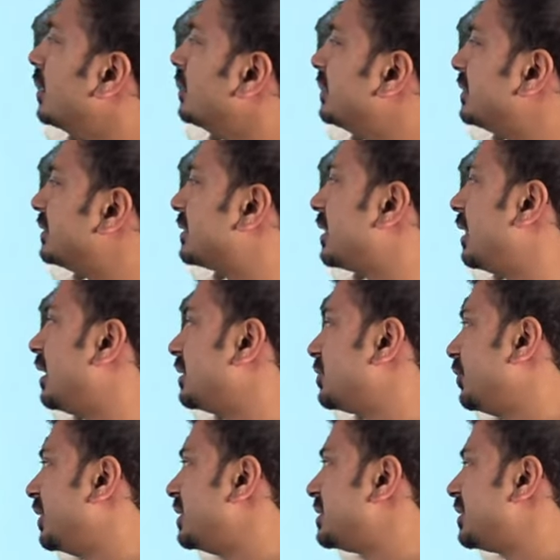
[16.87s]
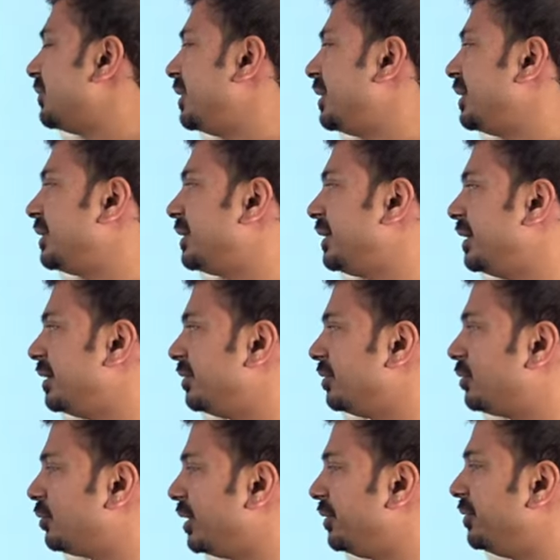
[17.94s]
This is class 173
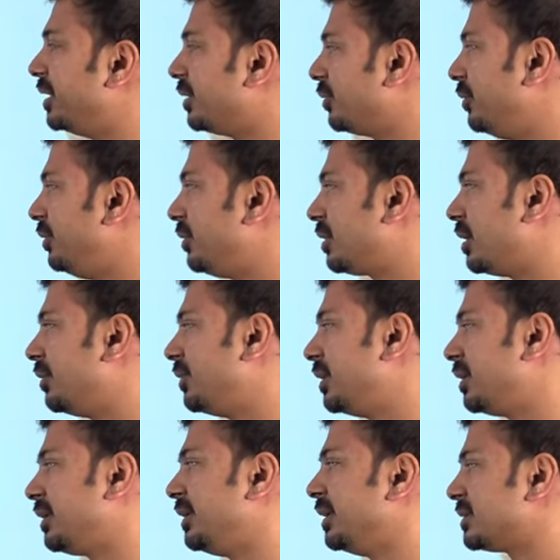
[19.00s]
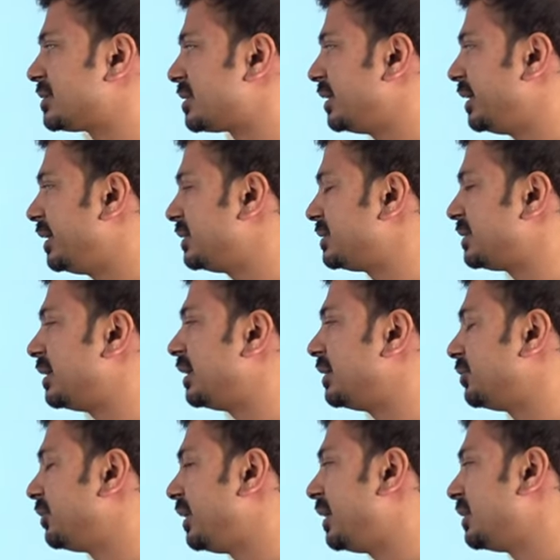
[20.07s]
and today we are going to cover yesterday's
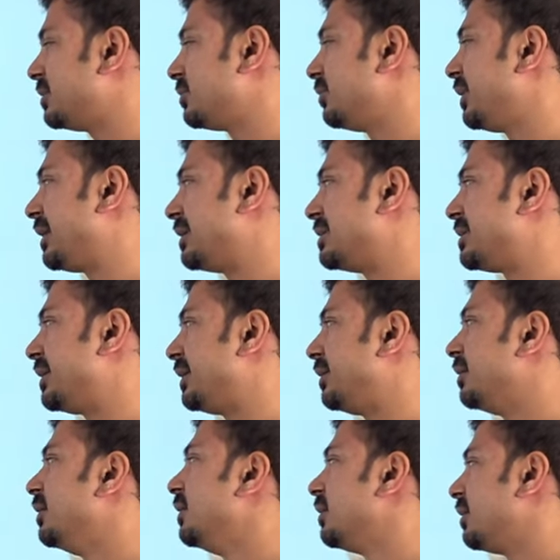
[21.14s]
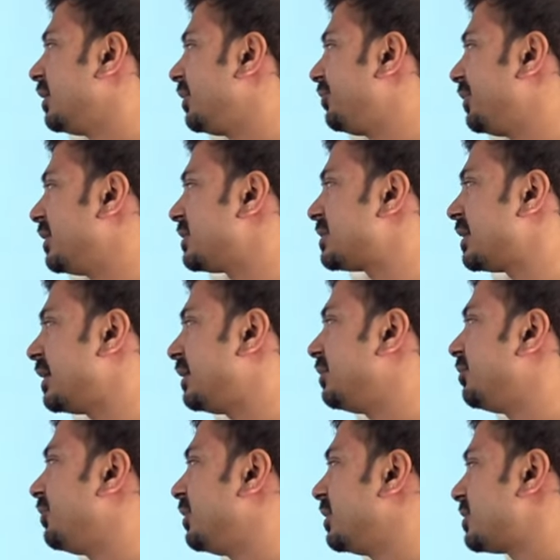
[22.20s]
as well as we can say 31st
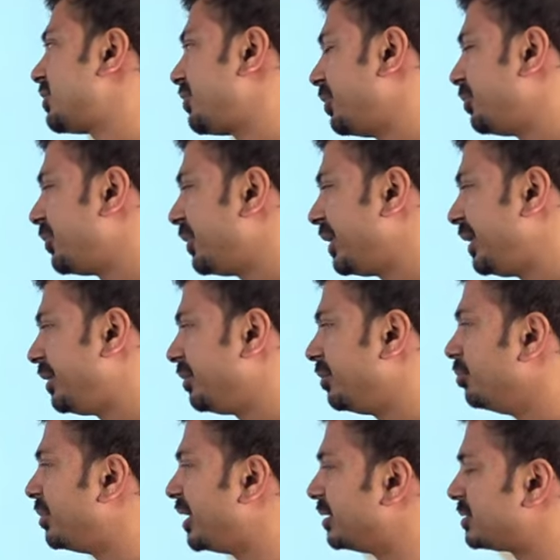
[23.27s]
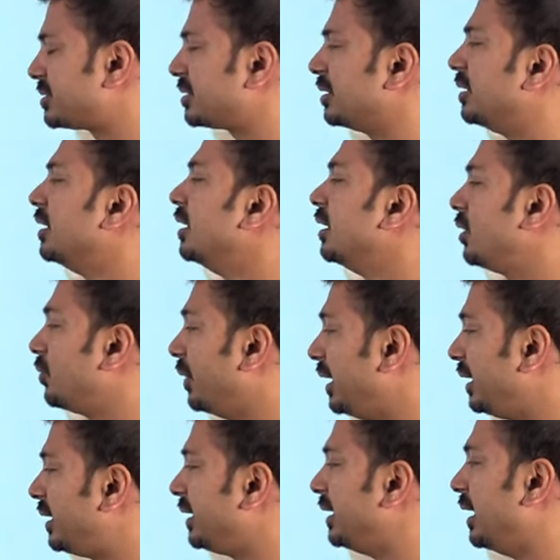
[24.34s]
and 1st February based
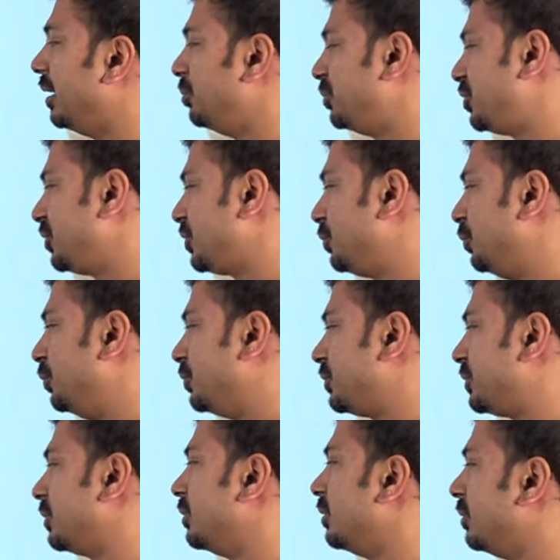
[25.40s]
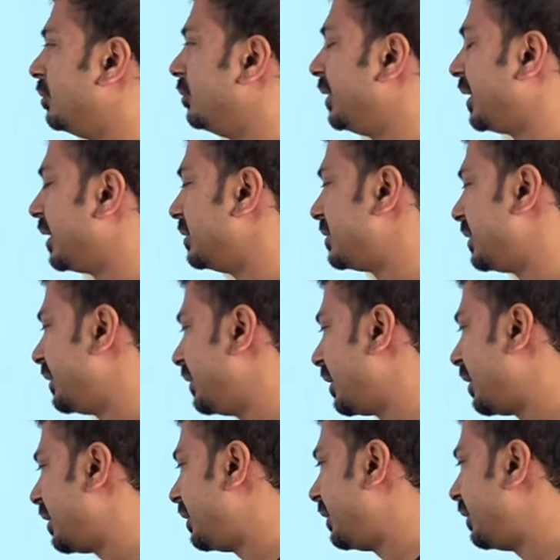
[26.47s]
20 MCQs, we can say the
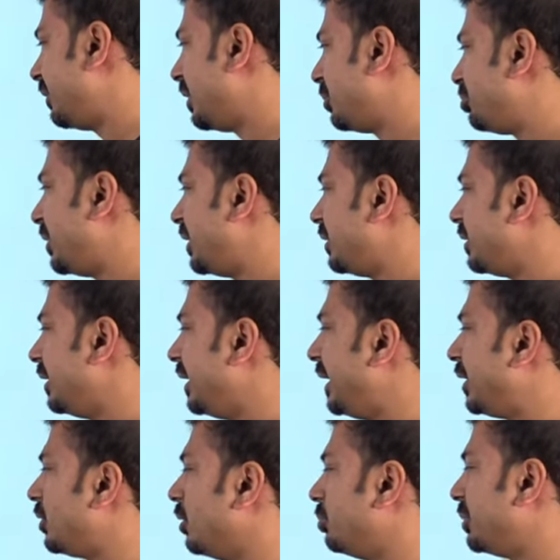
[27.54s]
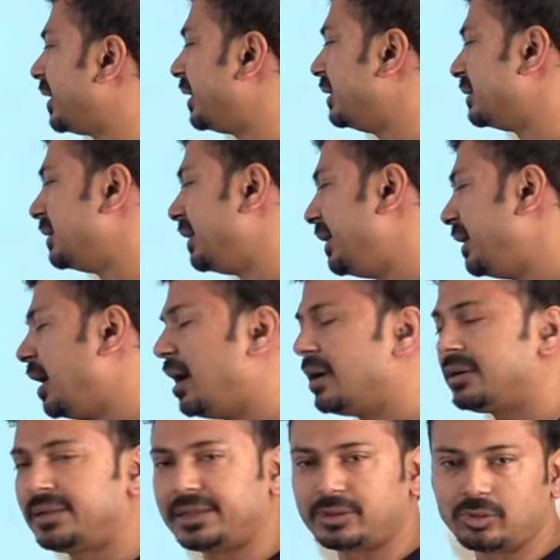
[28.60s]
current development. The lead topic is
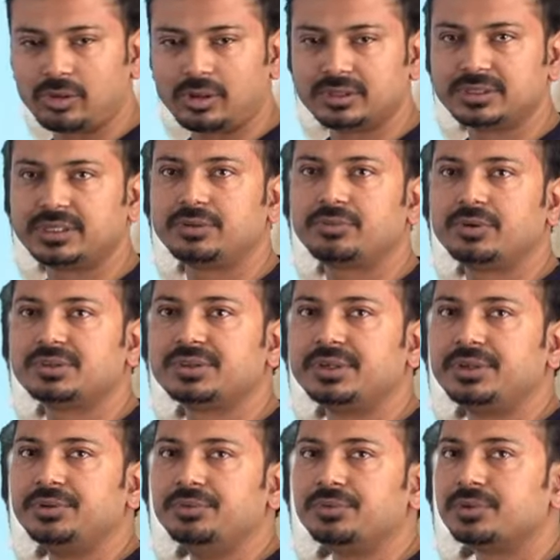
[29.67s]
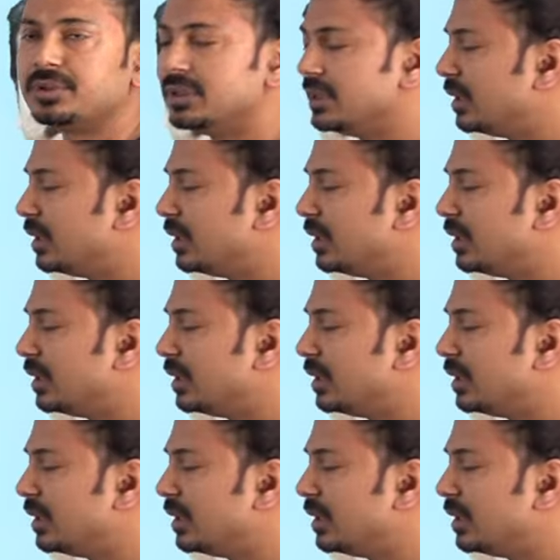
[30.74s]
LiDAR technology, it was in news.